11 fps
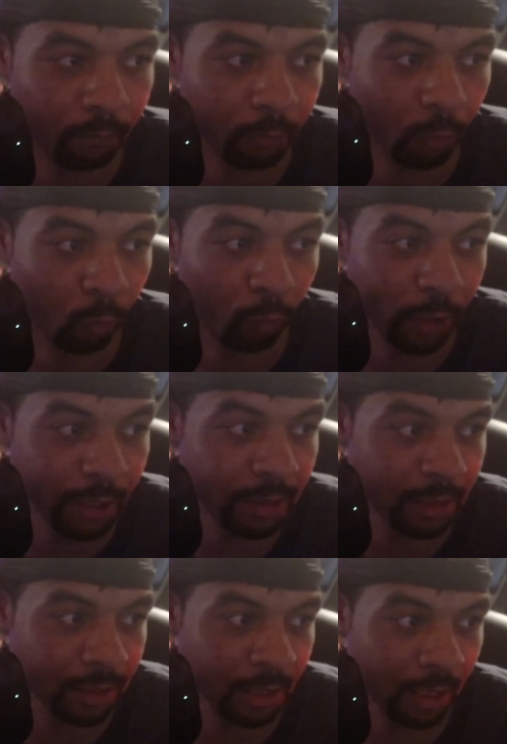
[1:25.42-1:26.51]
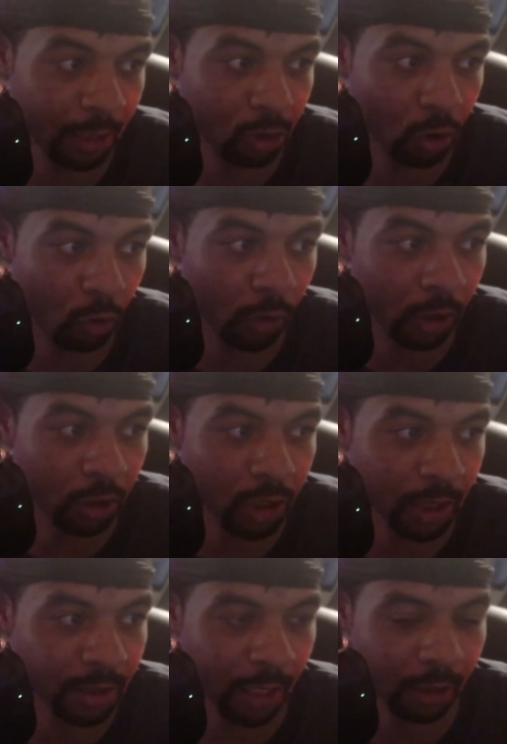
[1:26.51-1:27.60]
reads this thing, so you can
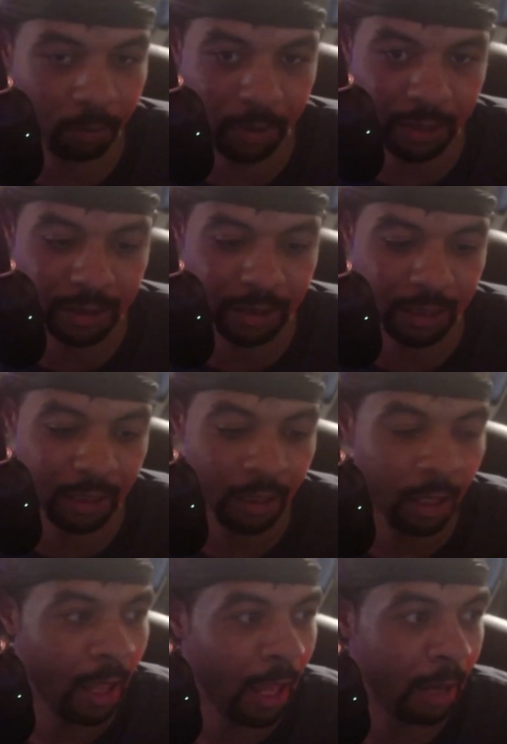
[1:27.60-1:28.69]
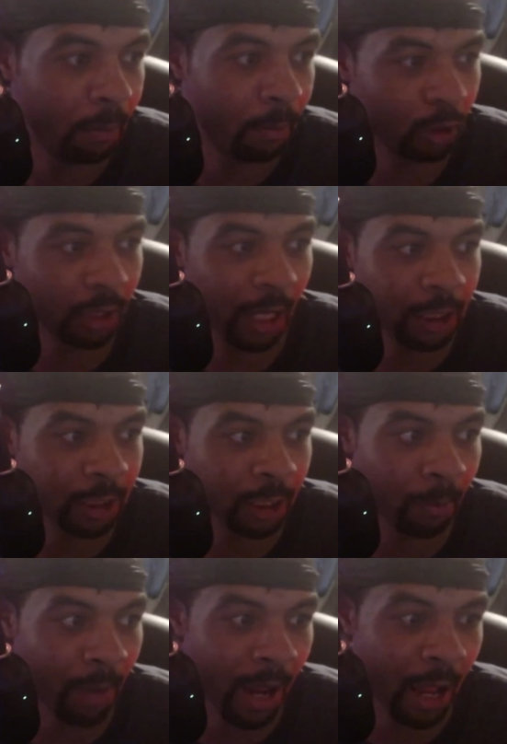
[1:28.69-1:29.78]
adjust like the PC input, the
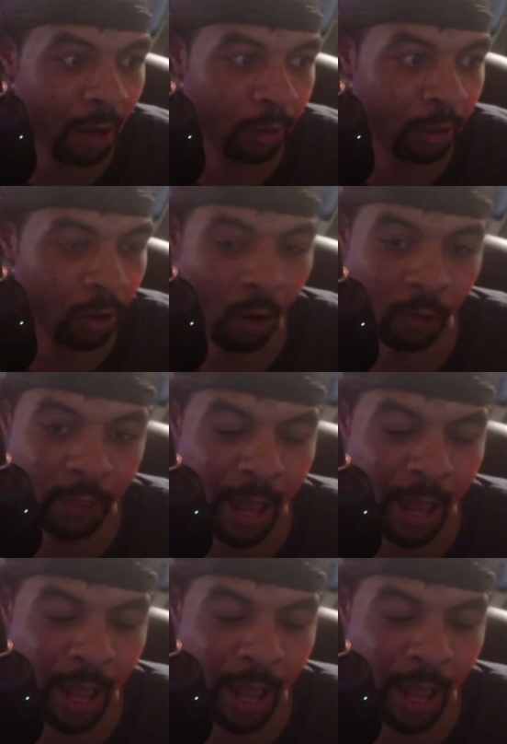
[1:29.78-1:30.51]
HDMI out, and all that.